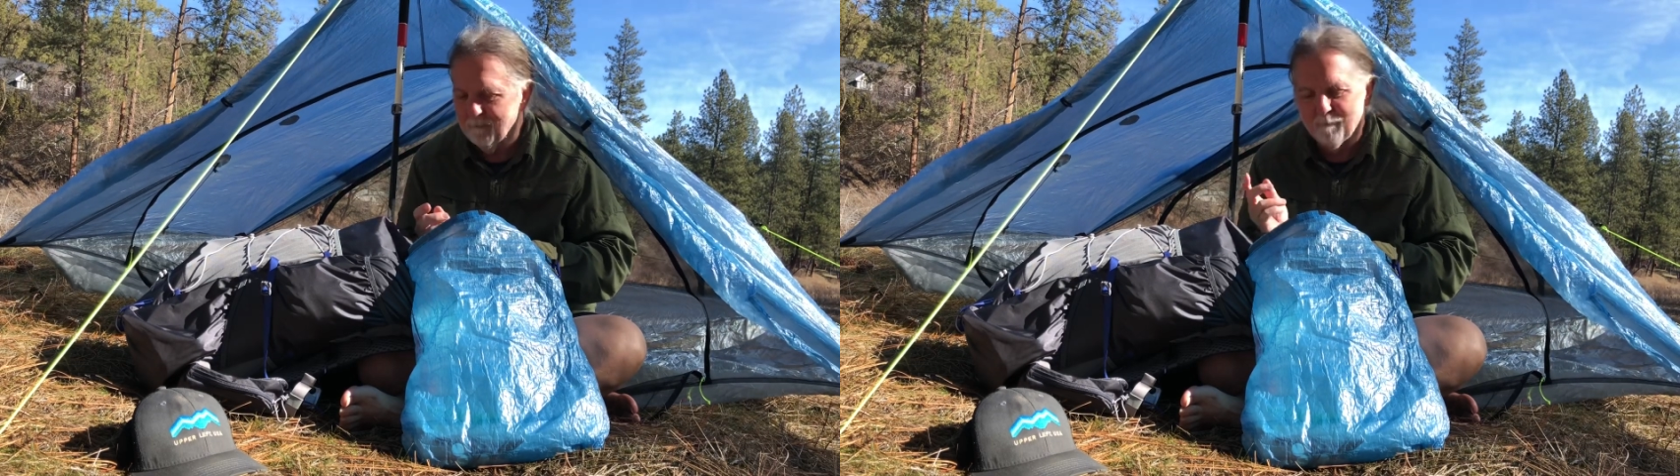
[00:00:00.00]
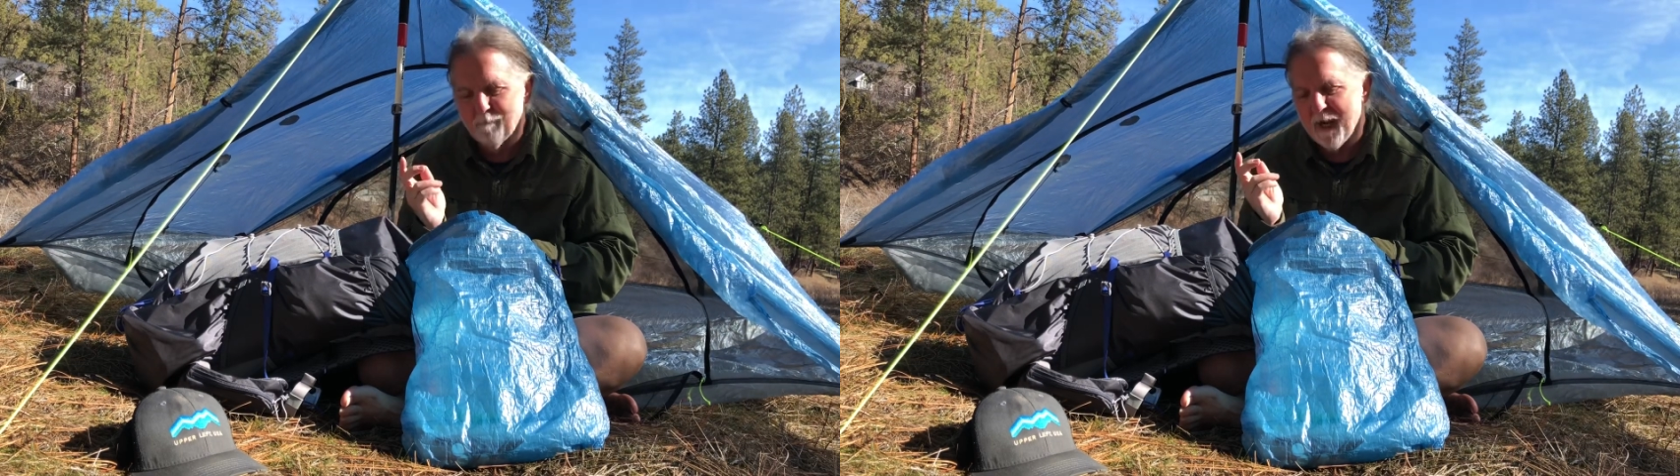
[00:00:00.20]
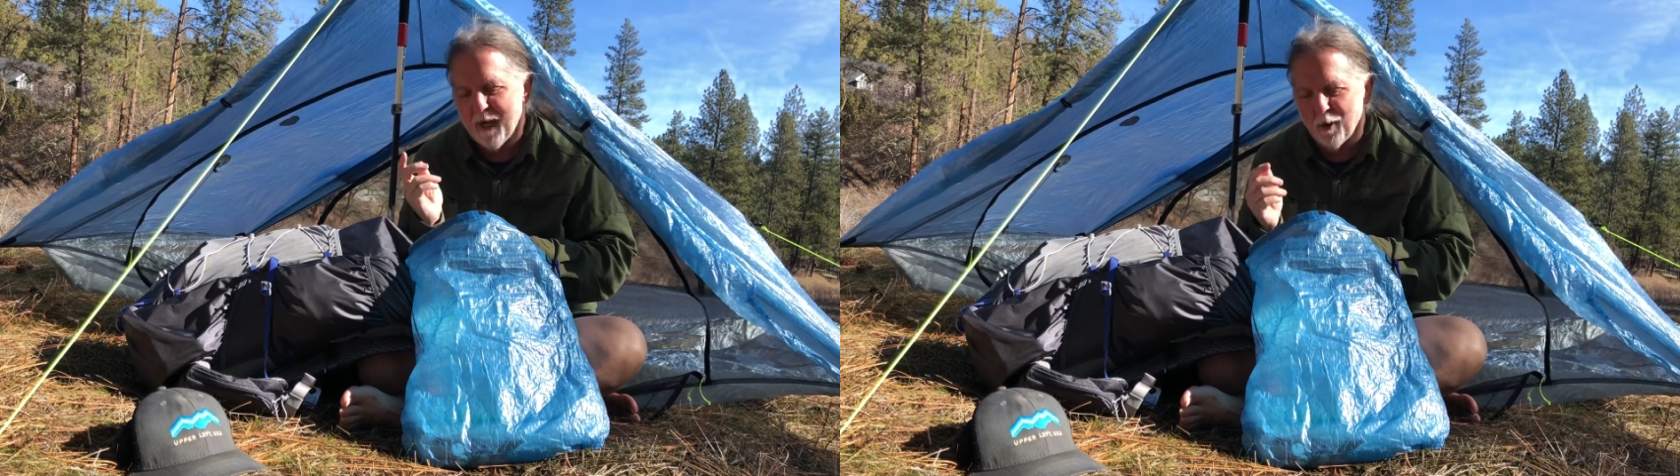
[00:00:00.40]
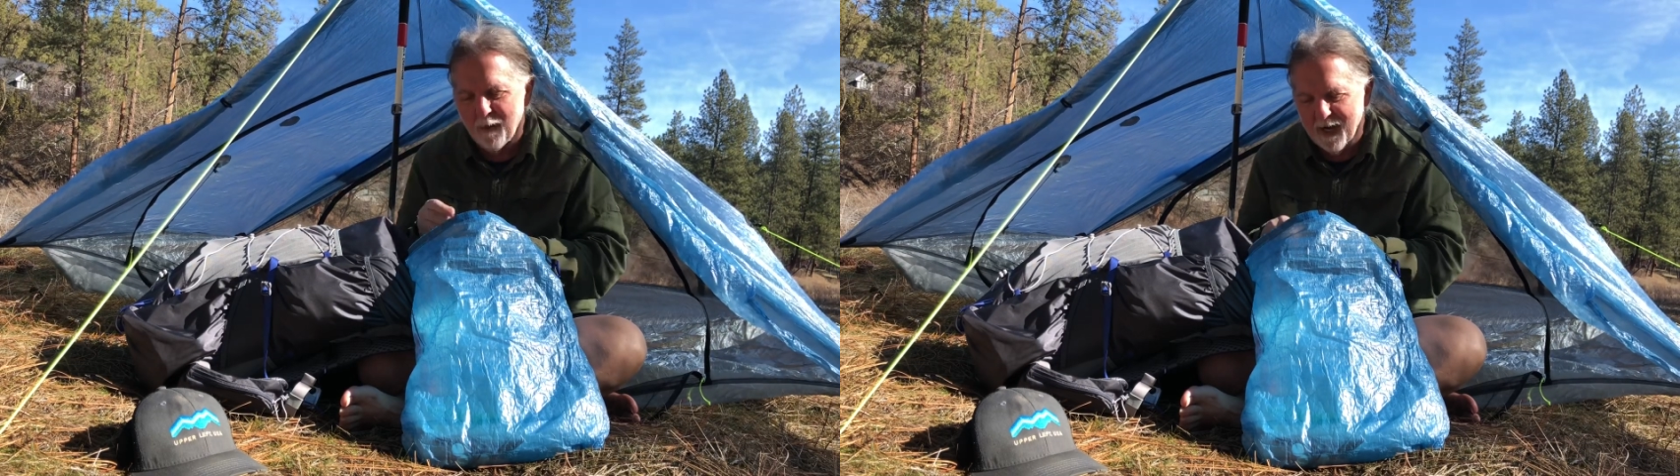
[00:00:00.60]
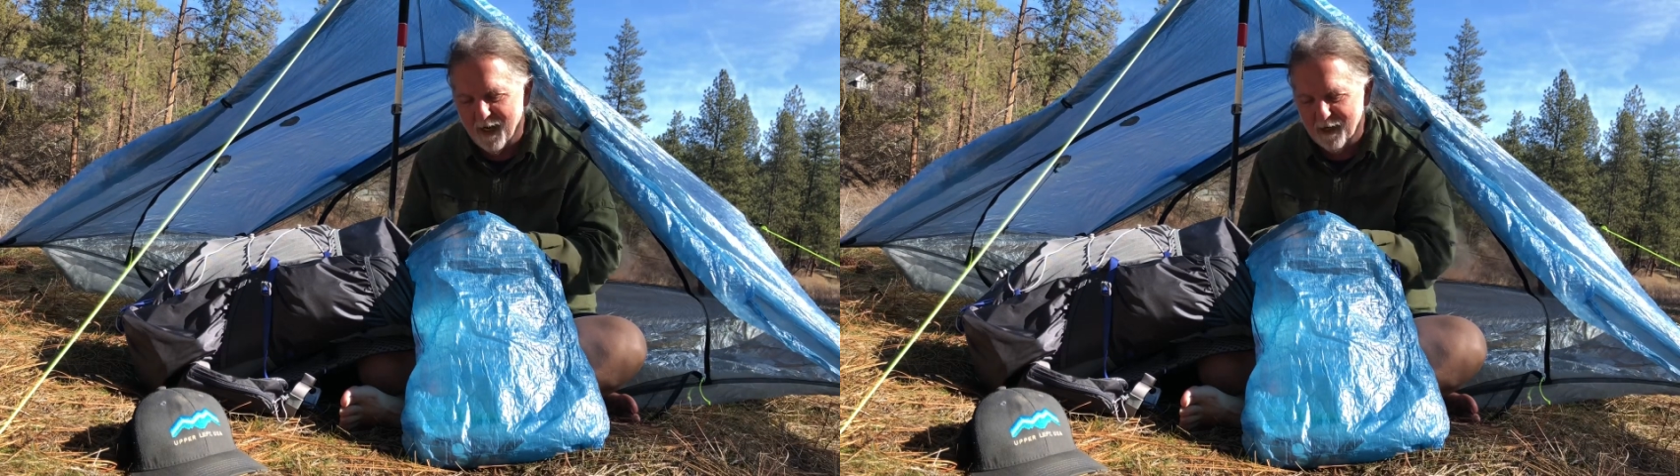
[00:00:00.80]
may or
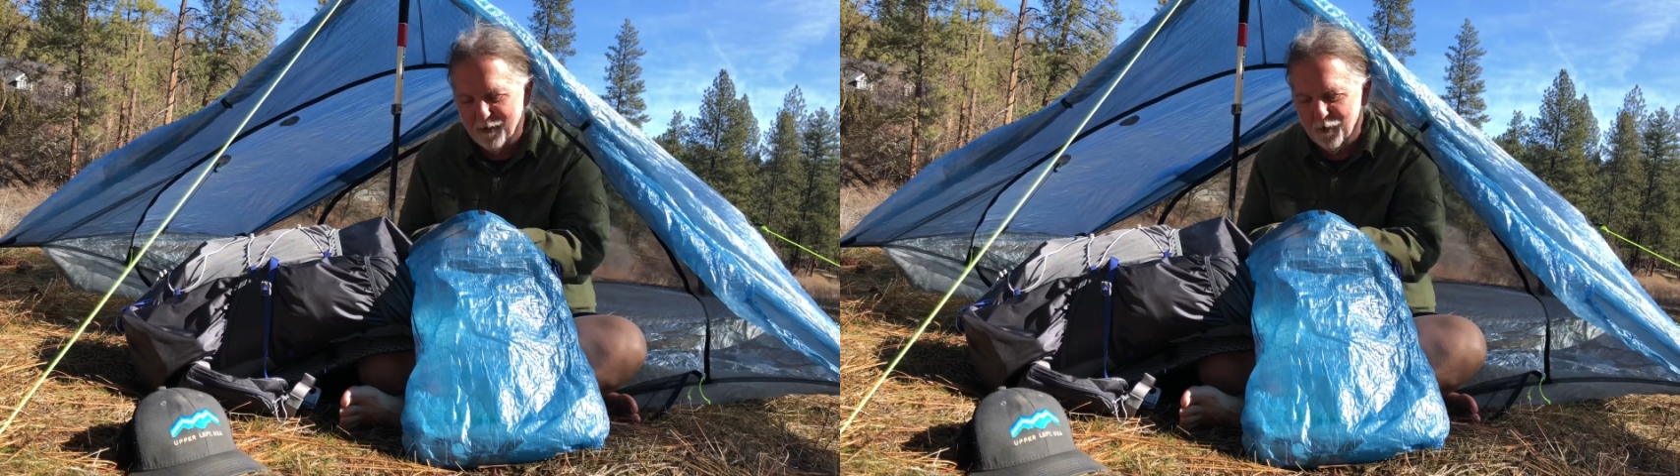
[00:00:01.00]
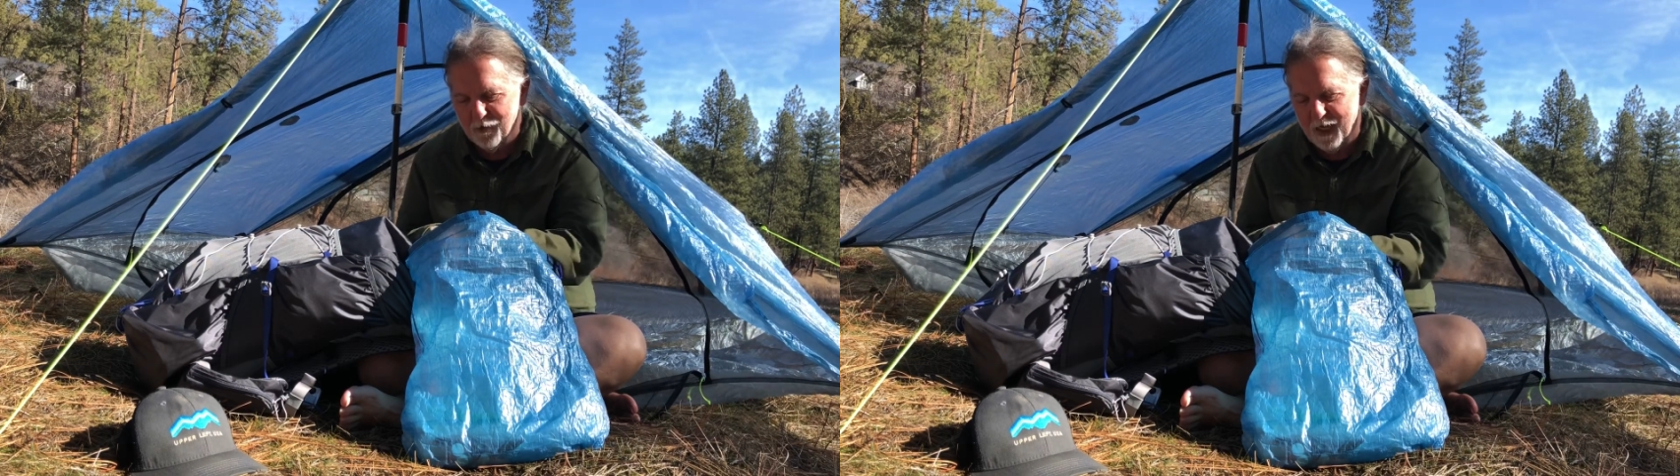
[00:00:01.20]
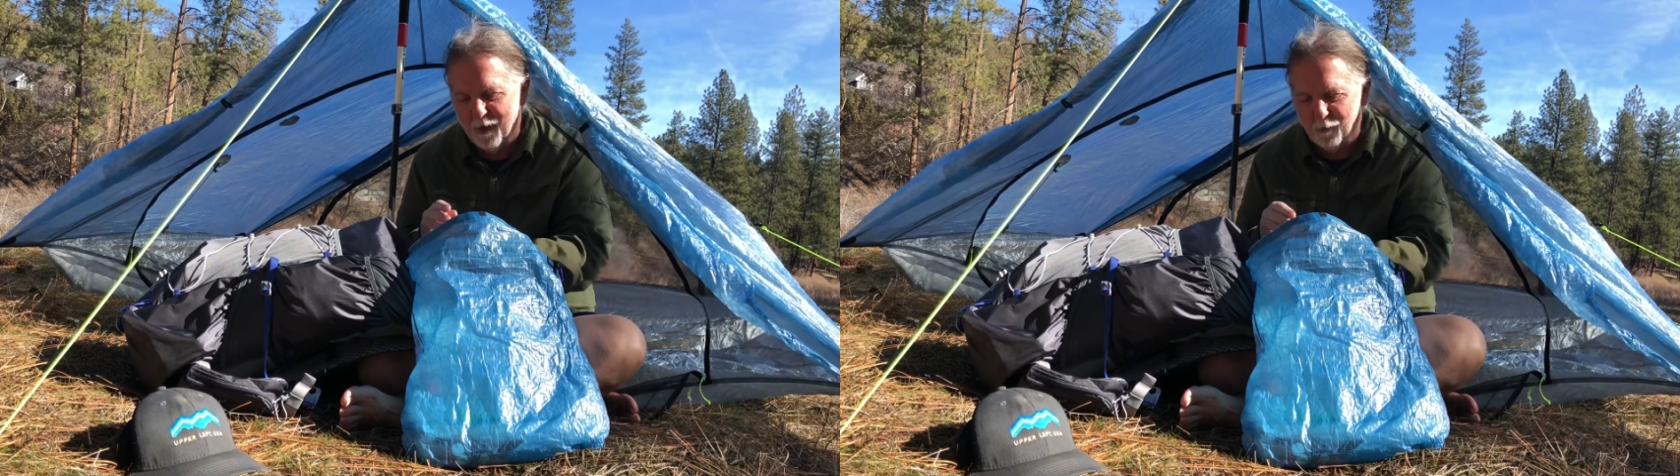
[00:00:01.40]
may not use that.